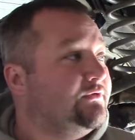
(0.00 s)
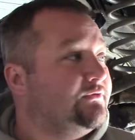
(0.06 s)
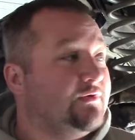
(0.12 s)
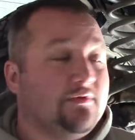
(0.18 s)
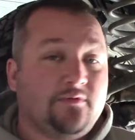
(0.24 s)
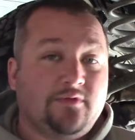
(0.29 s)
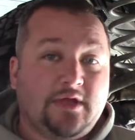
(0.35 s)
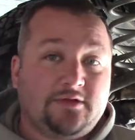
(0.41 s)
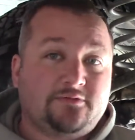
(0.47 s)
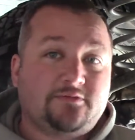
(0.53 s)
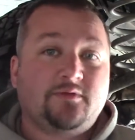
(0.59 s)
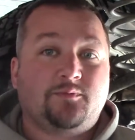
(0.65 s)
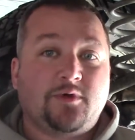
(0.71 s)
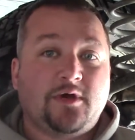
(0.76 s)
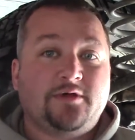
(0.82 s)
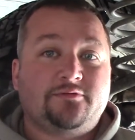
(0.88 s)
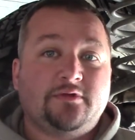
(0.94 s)
So that's the
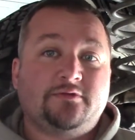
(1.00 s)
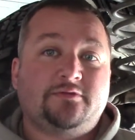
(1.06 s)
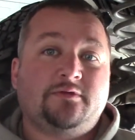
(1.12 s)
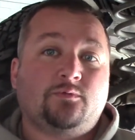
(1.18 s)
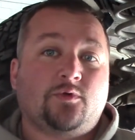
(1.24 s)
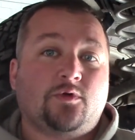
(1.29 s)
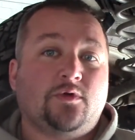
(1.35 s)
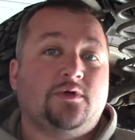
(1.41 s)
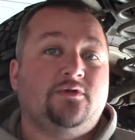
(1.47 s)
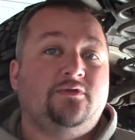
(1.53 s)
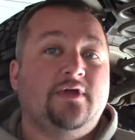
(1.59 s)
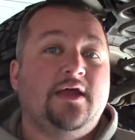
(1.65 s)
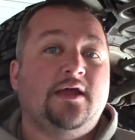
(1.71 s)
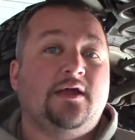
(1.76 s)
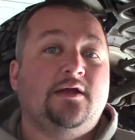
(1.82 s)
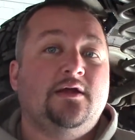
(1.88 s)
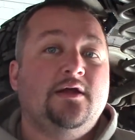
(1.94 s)
process that we're going to
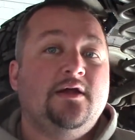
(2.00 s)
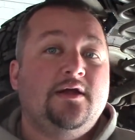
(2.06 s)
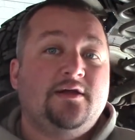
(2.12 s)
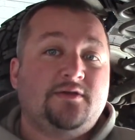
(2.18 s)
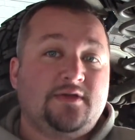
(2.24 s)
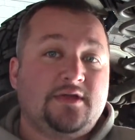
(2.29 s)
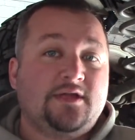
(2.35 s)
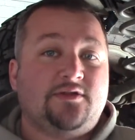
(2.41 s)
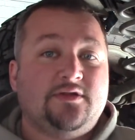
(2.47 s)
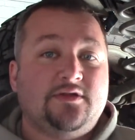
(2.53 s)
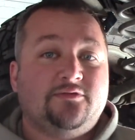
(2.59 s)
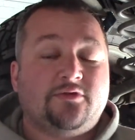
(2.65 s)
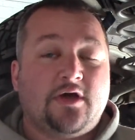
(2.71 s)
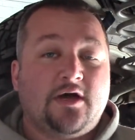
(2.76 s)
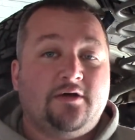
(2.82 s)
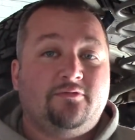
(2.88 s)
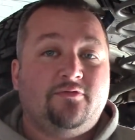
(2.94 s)
take to get these
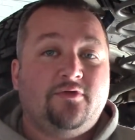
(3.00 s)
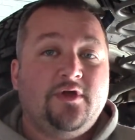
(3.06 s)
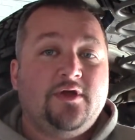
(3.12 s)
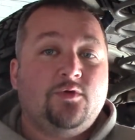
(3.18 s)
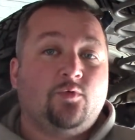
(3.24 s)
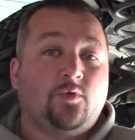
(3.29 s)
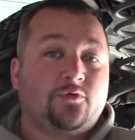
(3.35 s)
off.